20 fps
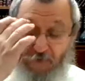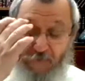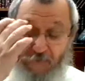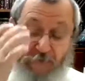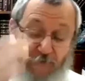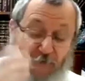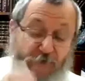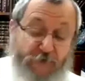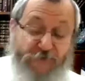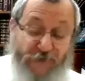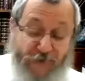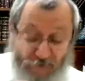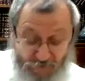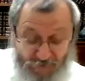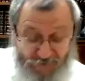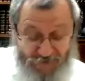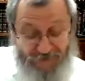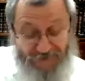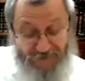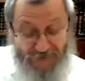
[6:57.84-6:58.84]
First of all, as
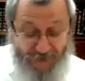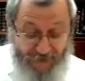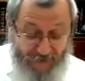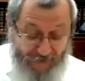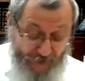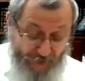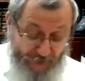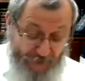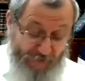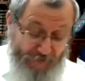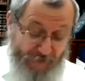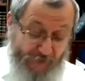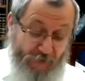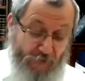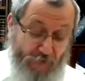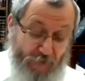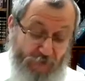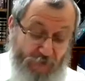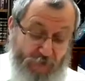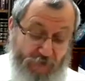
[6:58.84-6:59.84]
we'll see later, and I think maybe
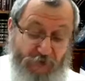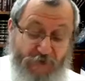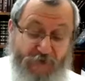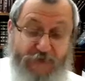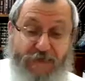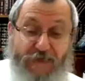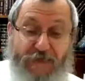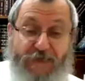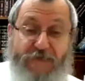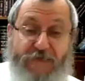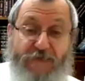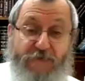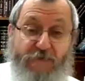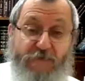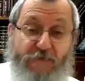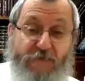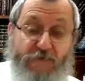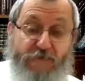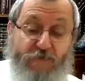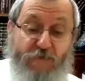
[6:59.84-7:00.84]
we'll discuss this a
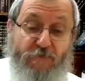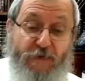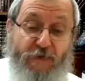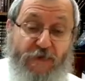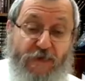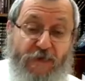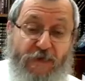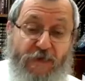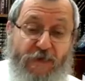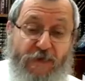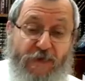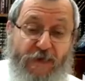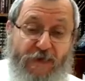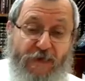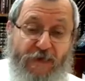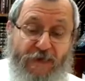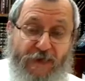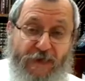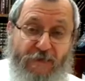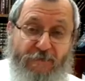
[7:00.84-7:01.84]
little bit soon, but
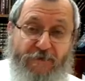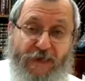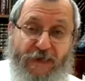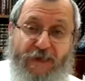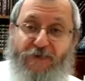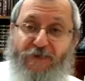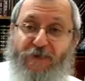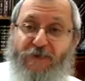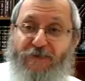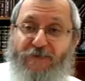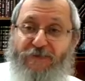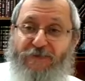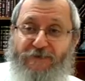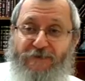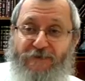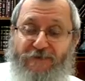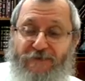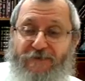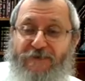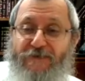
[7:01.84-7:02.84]
I mean, alcohol
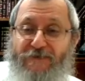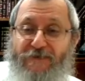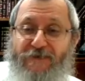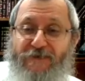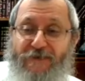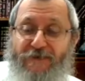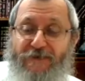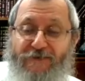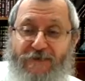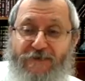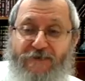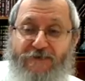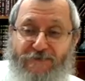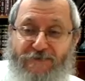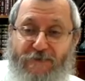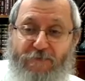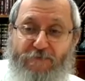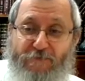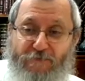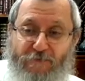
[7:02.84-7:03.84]
in
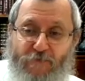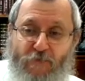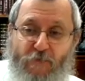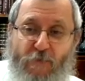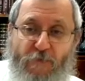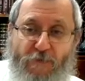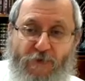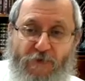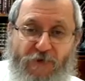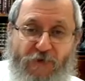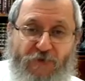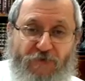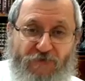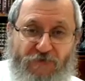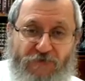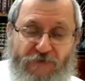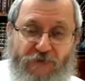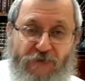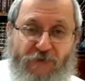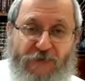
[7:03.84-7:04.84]
some form of moderation
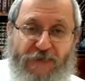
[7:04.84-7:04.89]
certainly